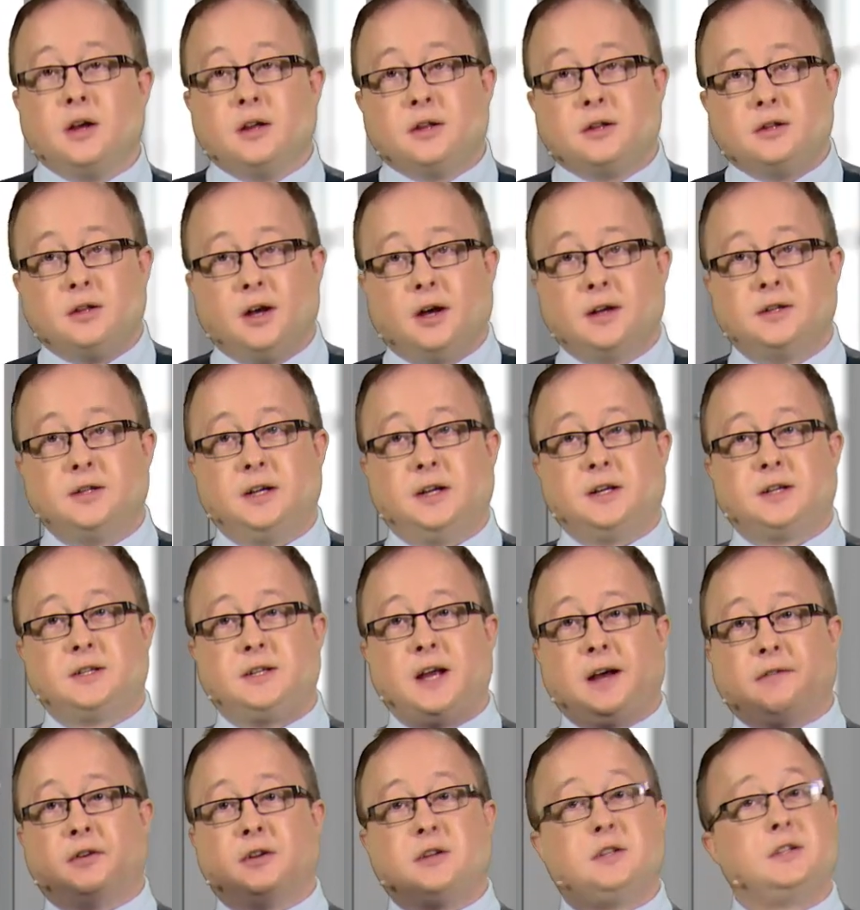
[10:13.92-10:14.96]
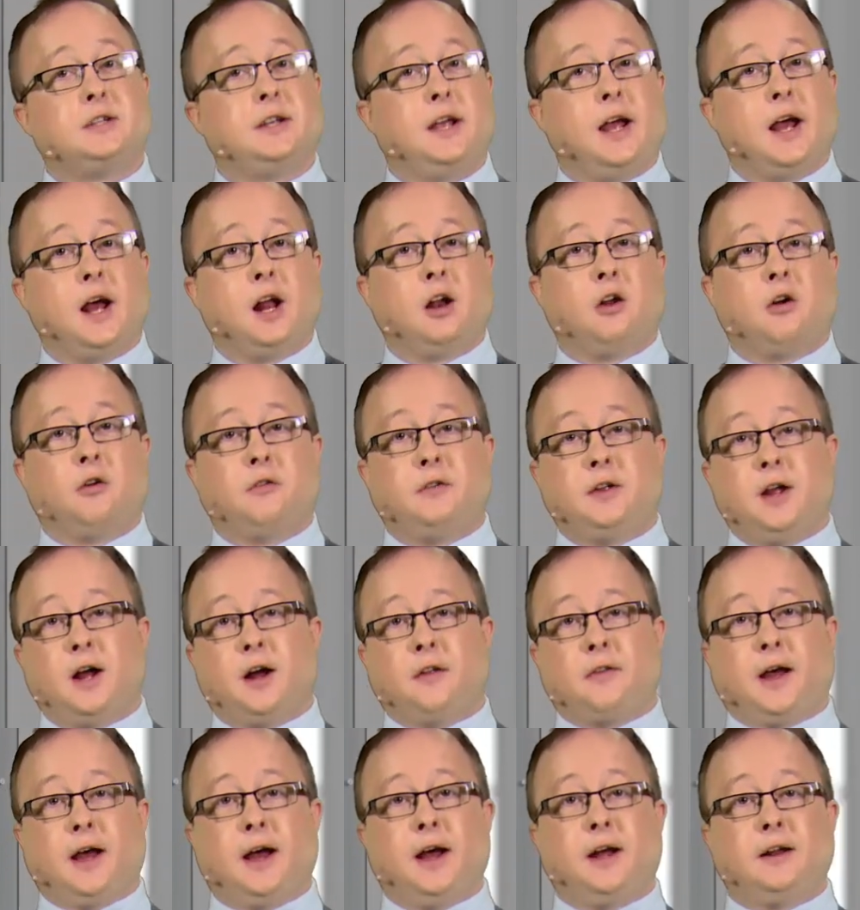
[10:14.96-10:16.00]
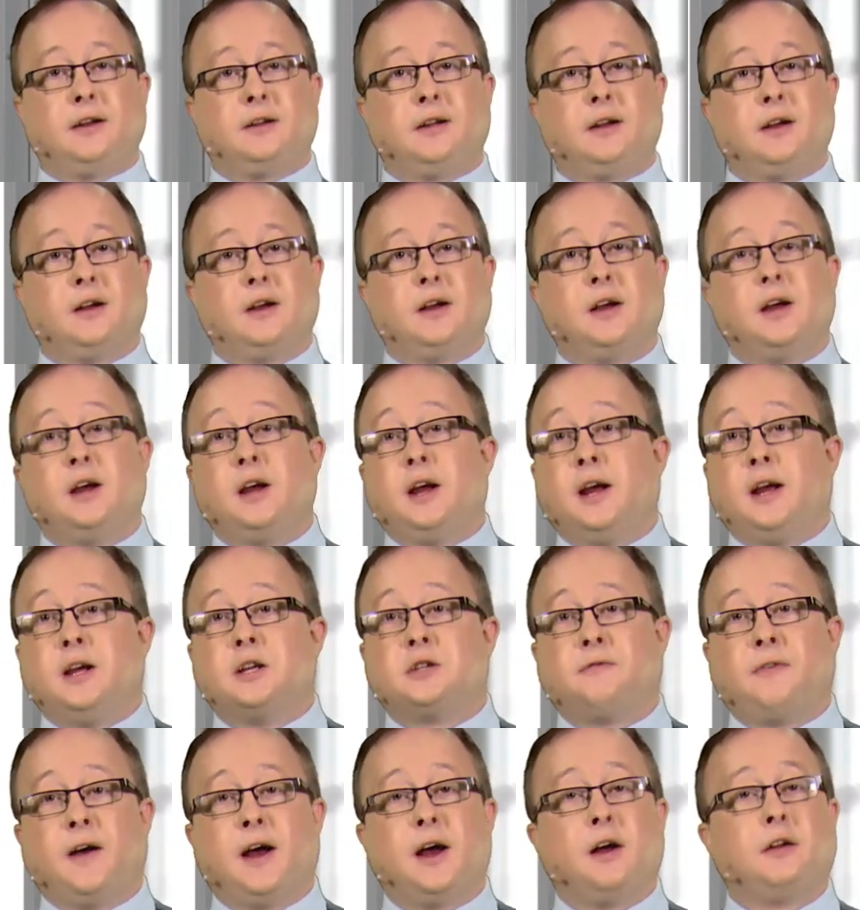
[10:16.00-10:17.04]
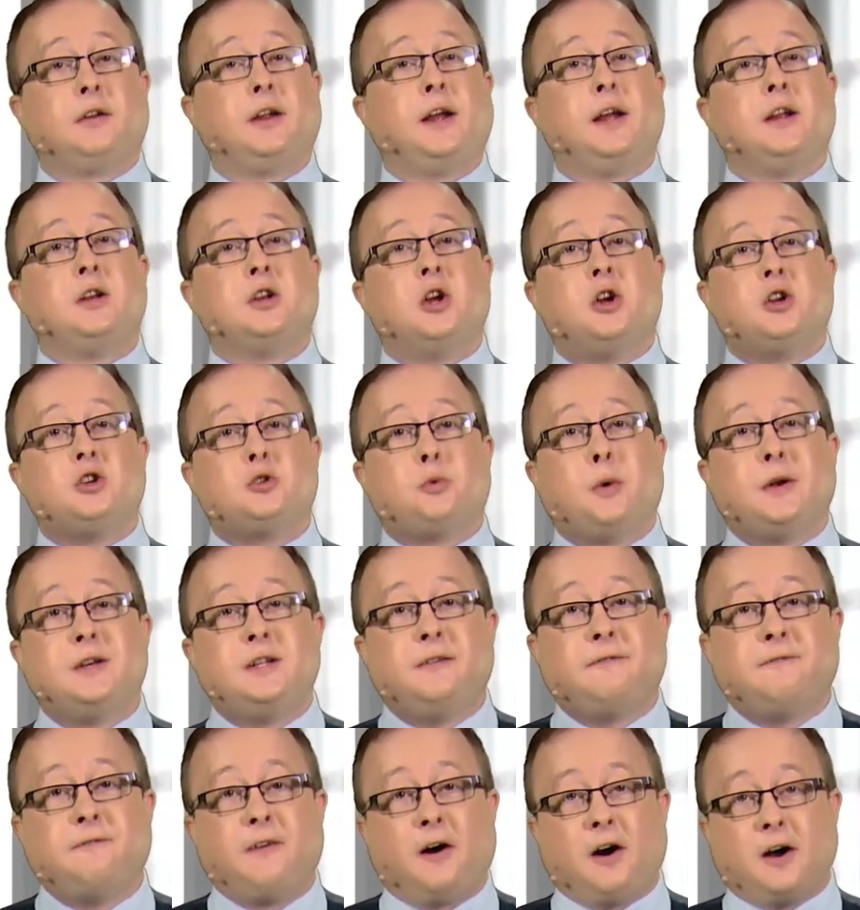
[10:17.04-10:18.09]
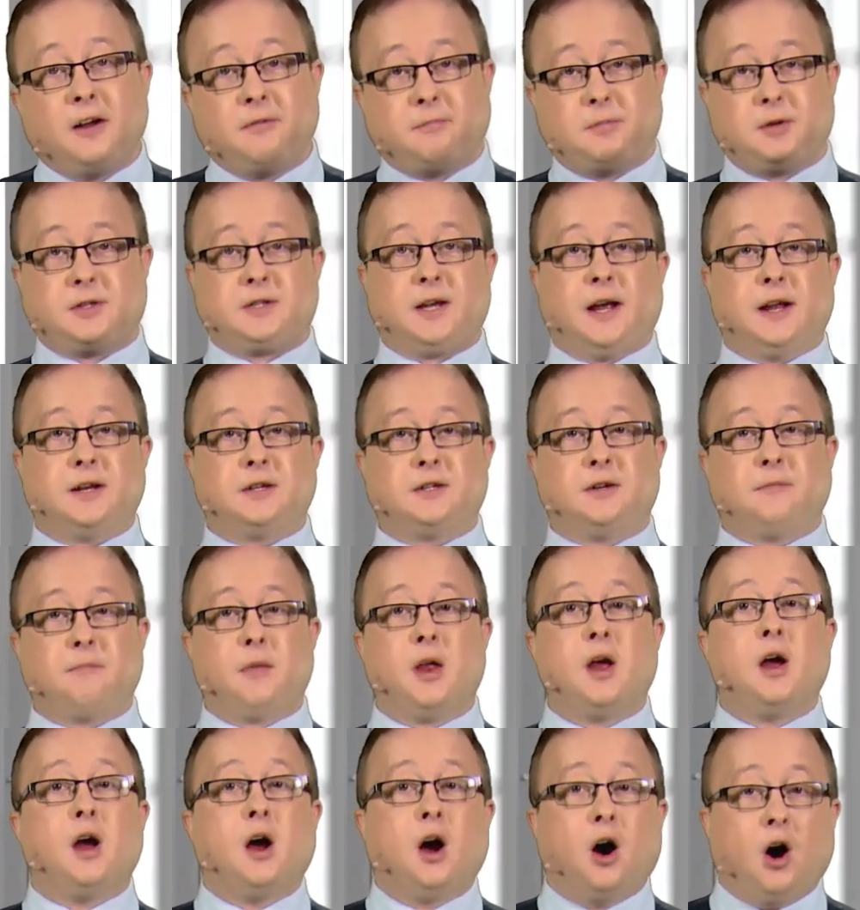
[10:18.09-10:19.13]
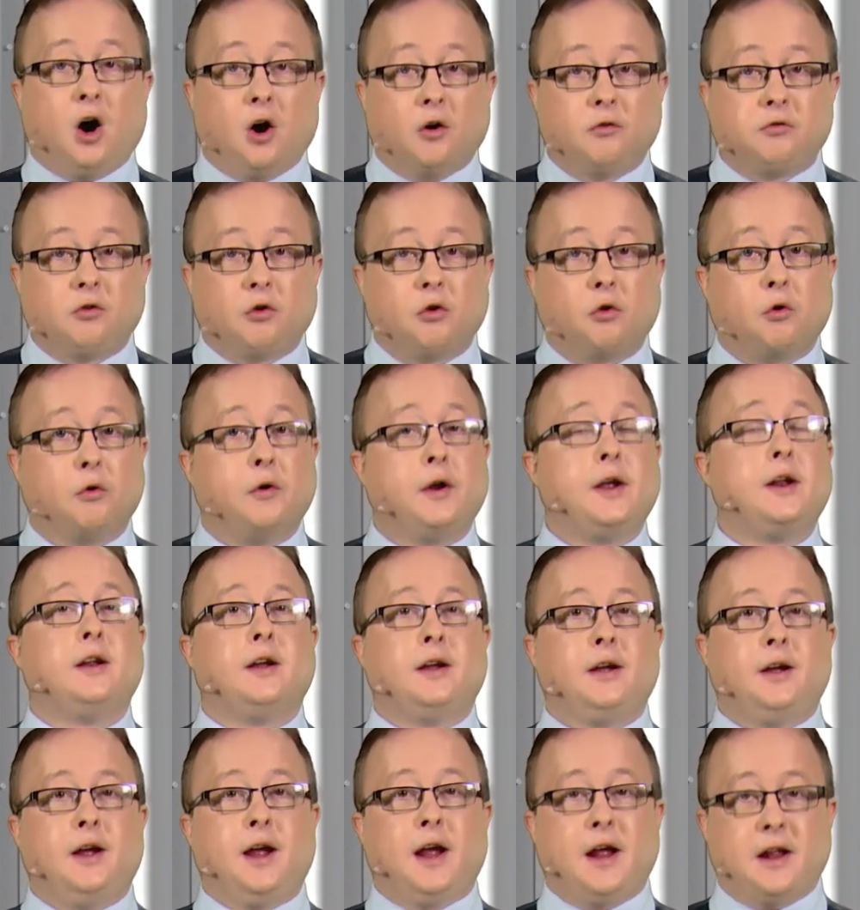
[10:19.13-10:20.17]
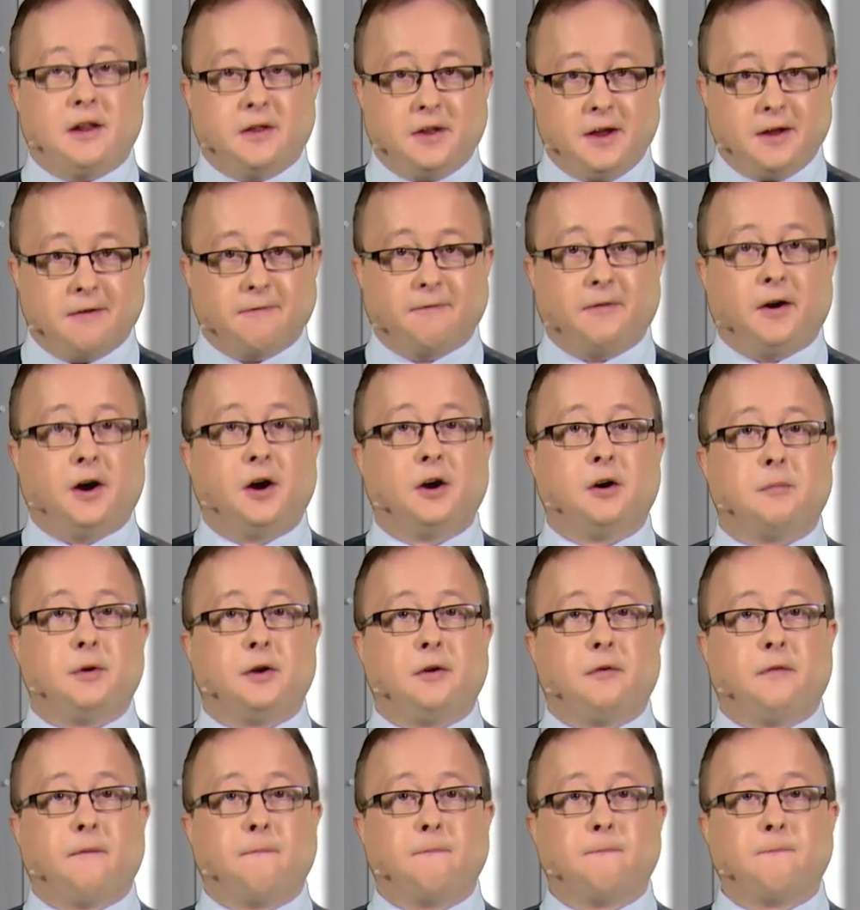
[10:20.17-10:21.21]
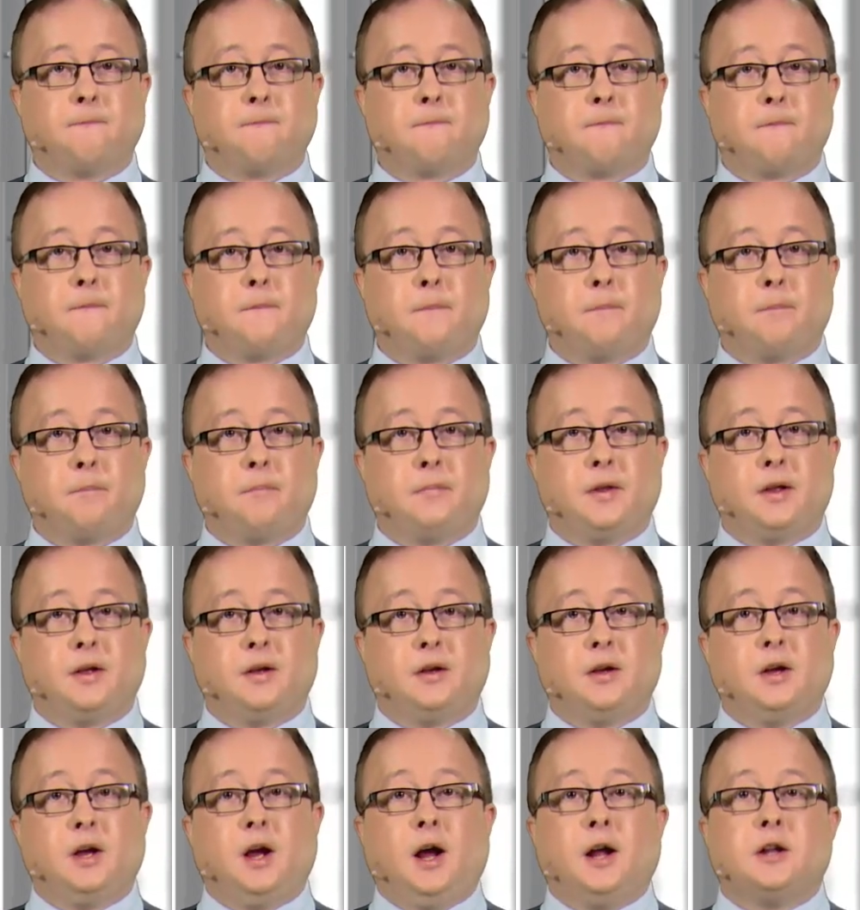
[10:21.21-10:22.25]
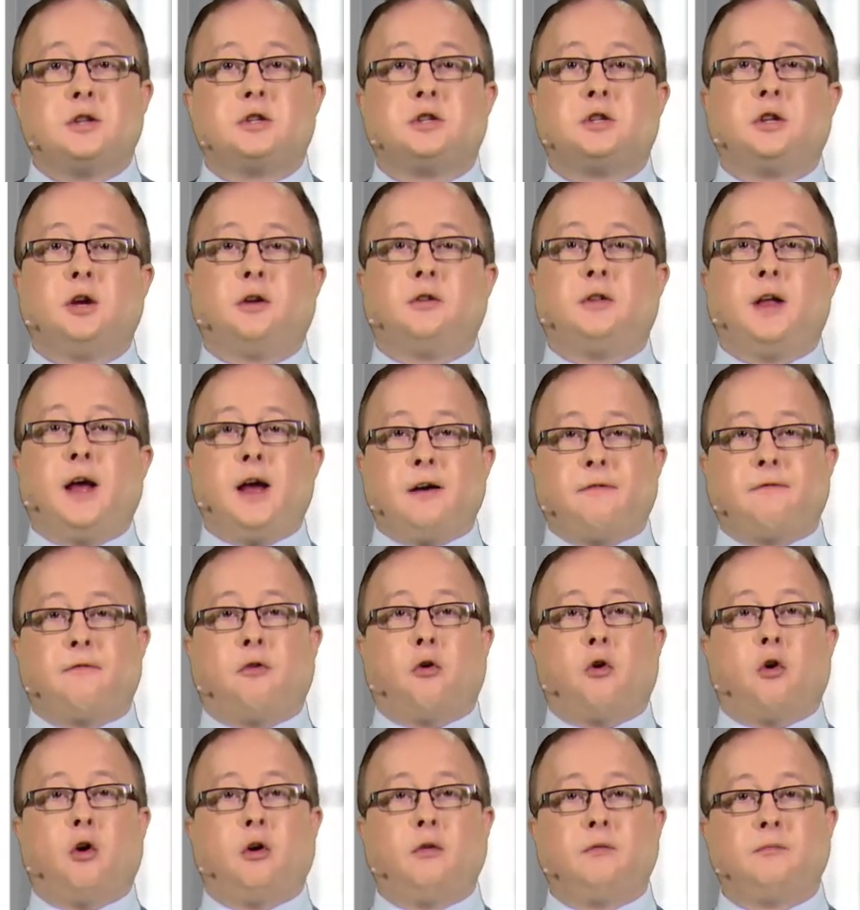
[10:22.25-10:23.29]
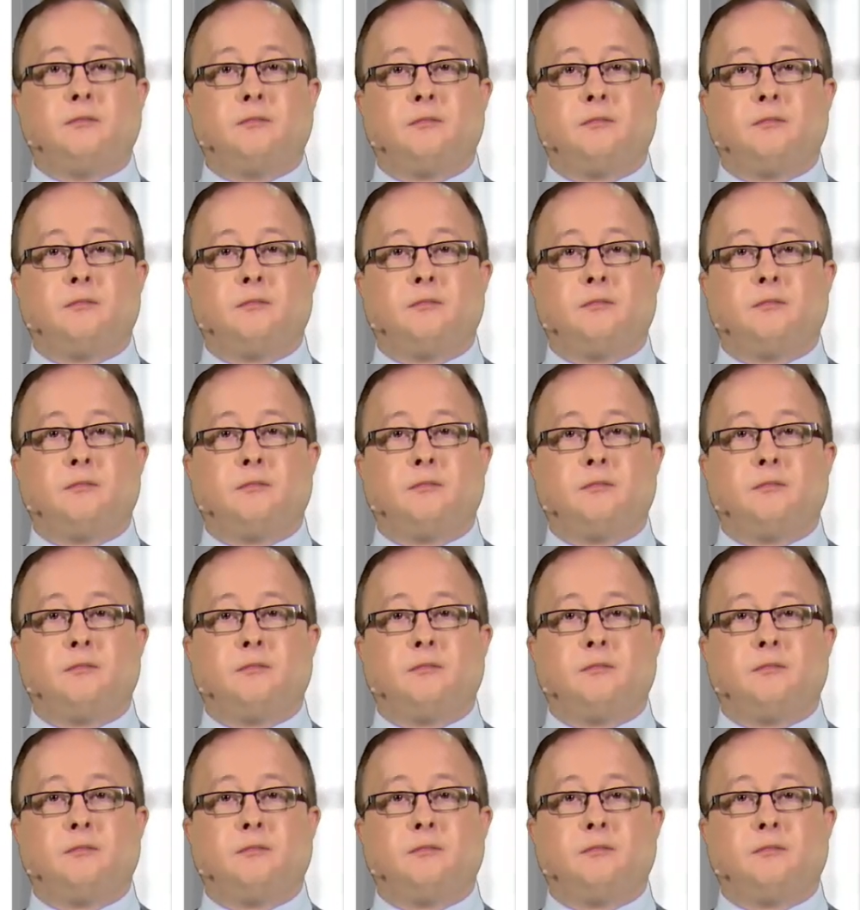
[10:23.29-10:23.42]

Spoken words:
37Cl, on the other hand, is found in 25% of chlorine in the environment. And so therefore,